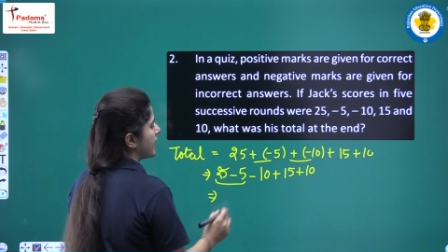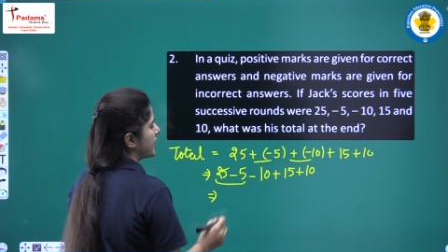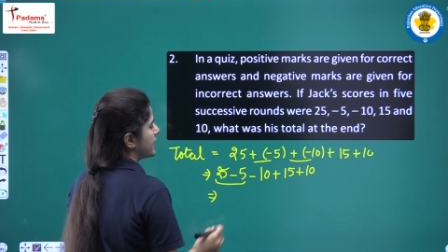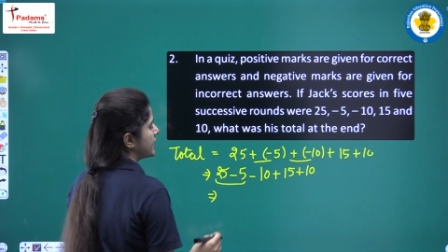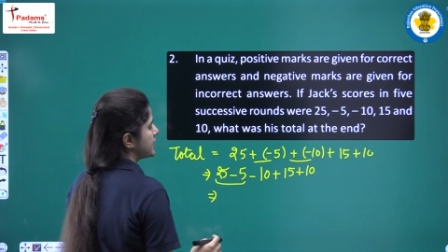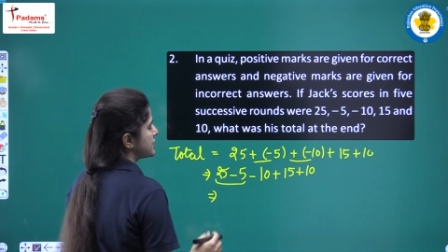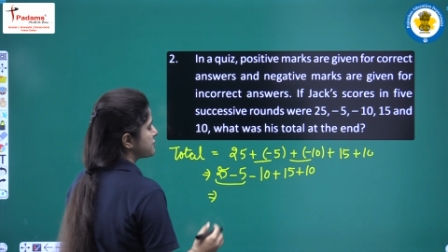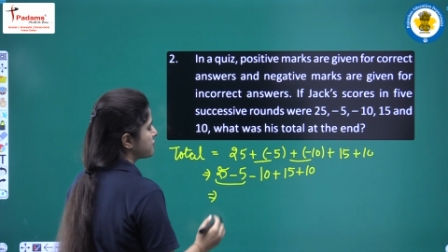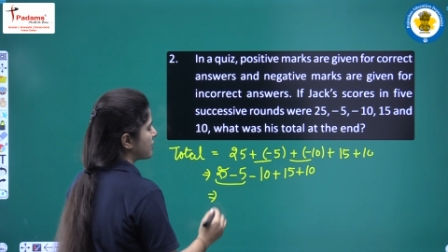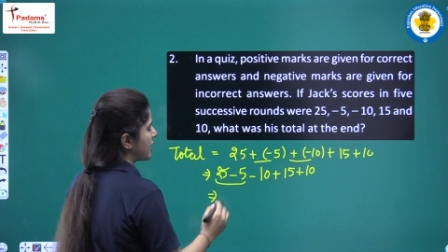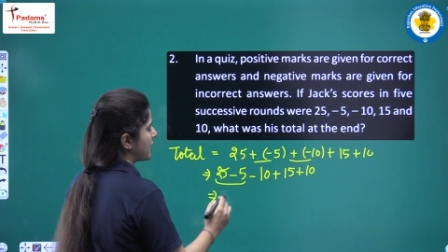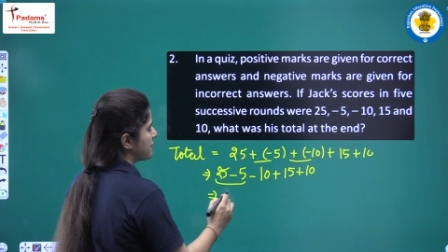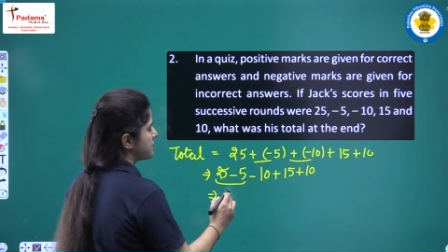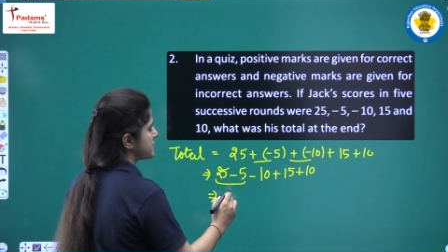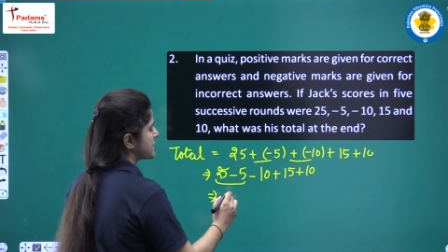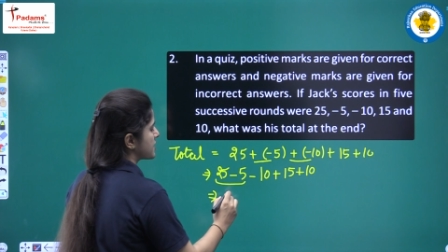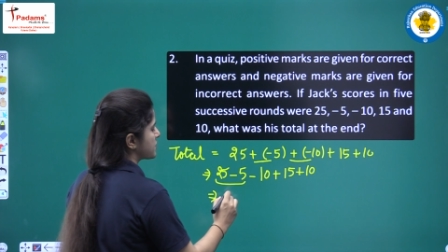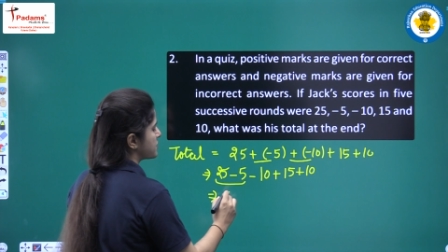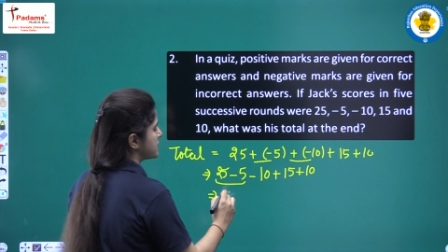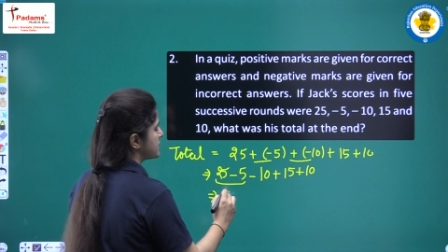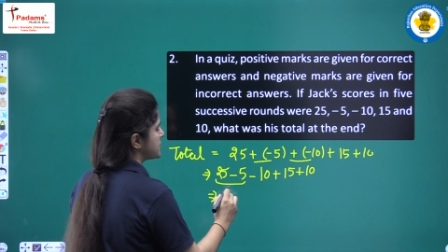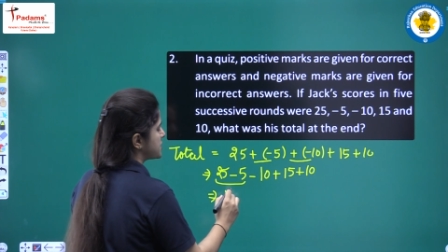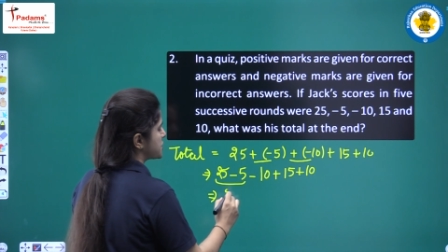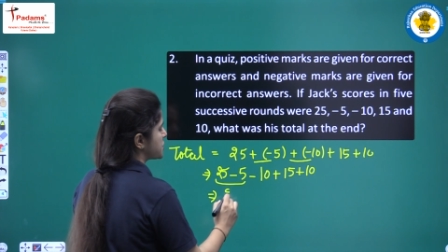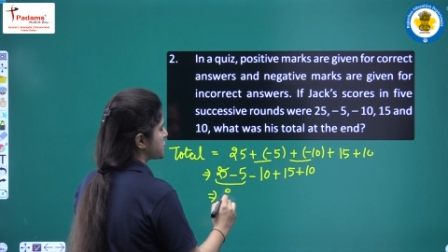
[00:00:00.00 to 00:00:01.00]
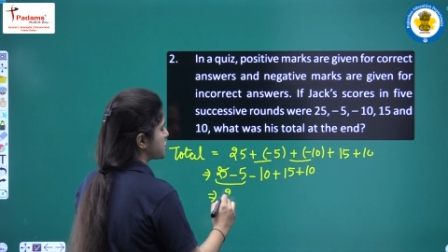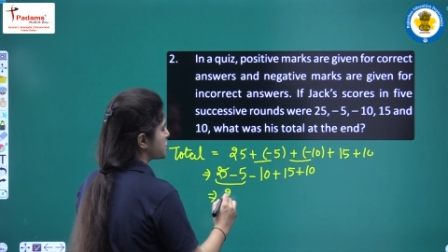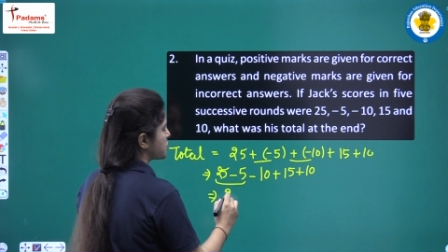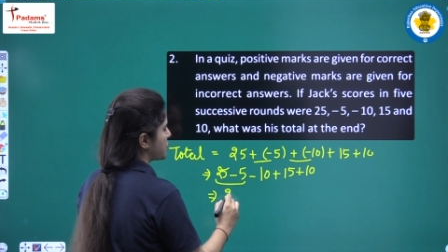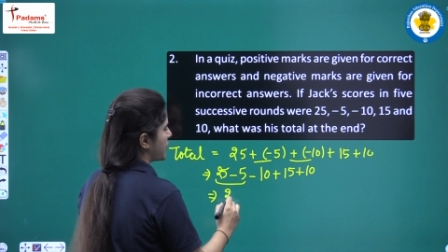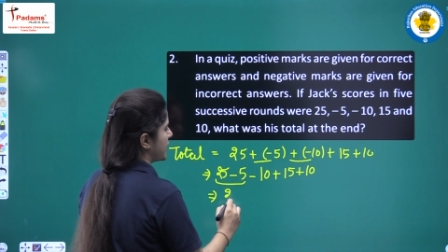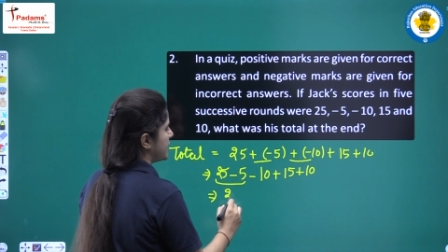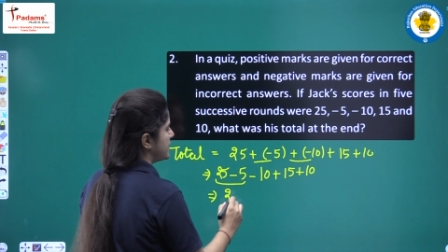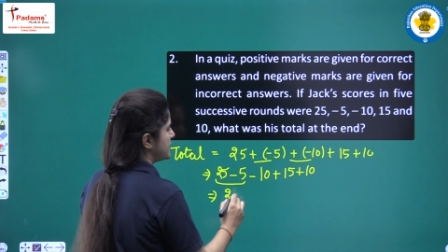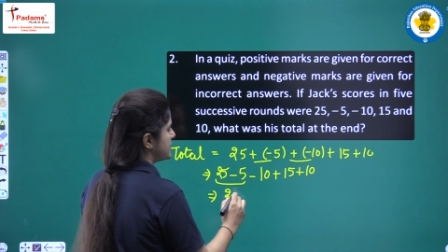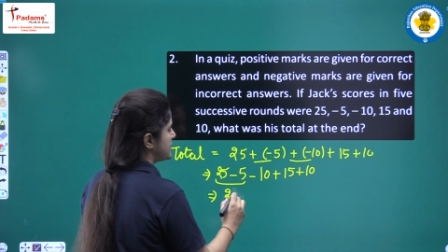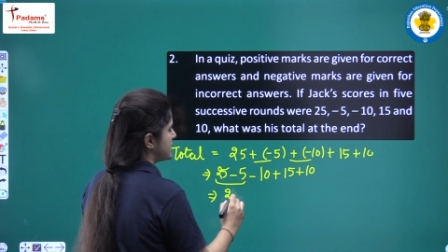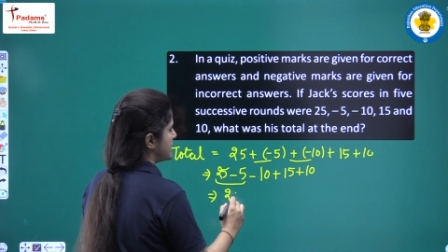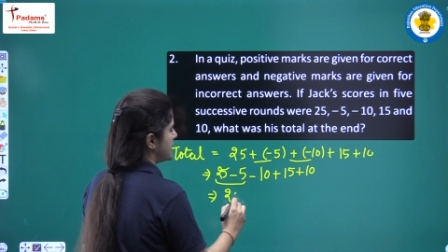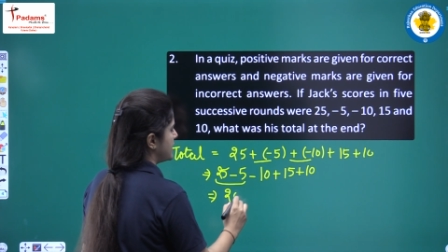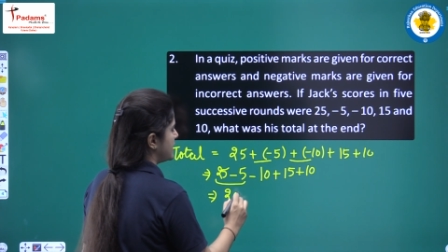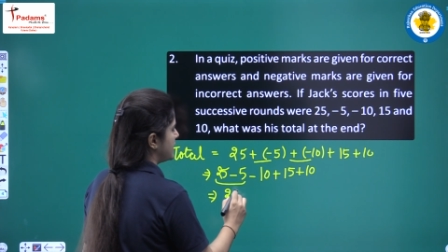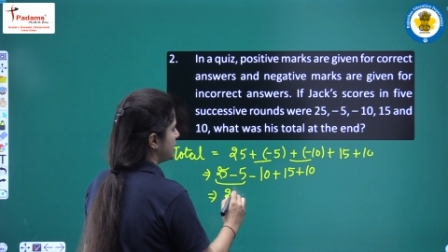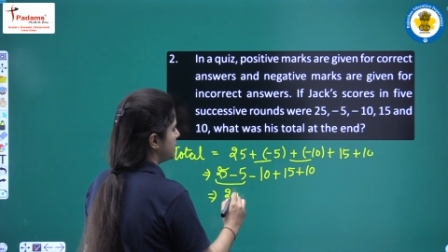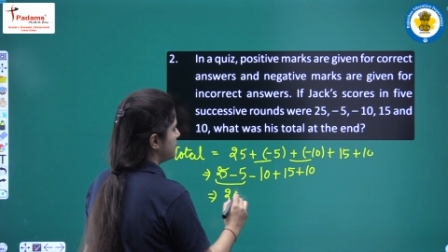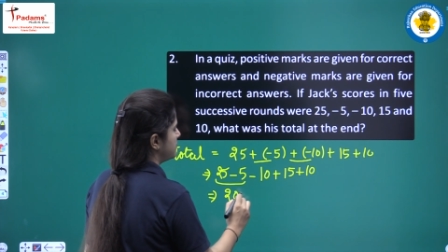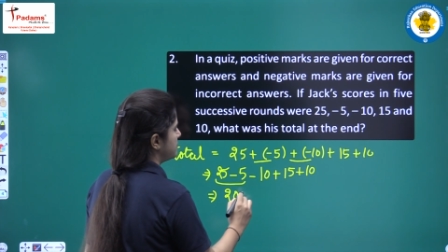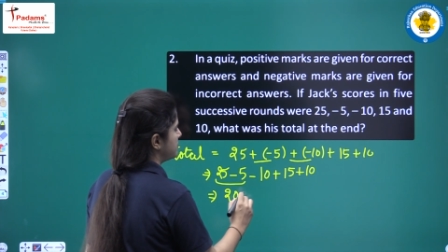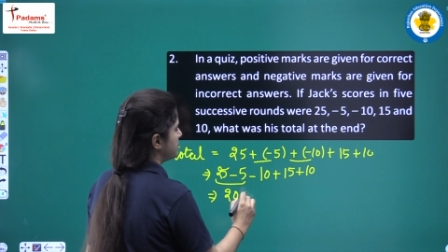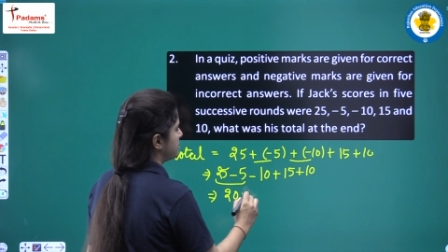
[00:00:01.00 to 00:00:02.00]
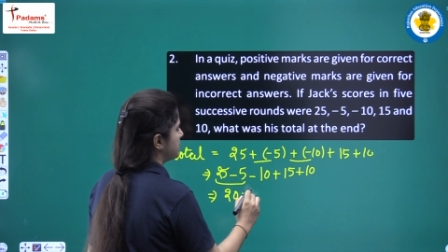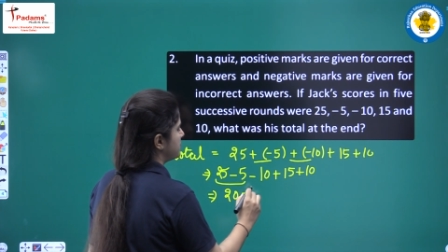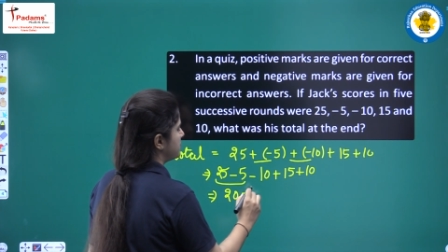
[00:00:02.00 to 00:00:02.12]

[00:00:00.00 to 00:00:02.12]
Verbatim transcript: minus 5 is equals to 20